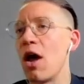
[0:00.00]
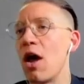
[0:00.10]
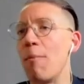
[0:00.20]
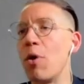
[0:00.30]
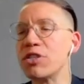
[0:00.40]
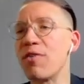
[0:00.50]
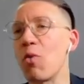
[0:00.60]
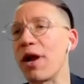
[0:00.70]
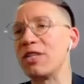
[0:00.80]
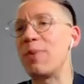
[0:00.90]
Most of our work
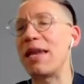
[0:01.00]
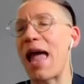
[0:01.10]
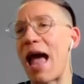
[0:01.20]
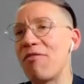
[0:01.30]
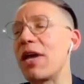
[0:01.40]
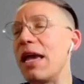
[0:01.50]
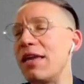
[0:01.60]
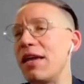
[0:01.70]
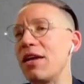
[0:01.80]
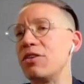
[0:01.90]
has been
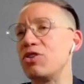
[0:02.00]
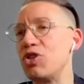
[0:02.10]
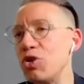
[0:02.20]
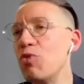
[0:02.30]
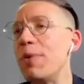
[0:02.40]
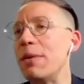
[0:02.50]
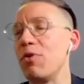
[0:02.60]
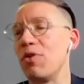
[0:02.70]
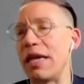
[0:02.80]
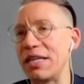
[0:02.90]
advocating to
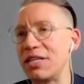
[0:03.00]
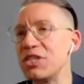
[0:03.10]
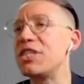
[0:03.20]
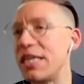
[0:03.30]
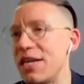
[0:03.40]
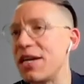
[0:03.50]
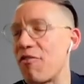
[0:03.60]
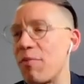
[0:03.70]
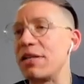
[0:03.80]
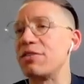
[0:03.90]
people in city
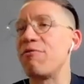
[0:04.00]
government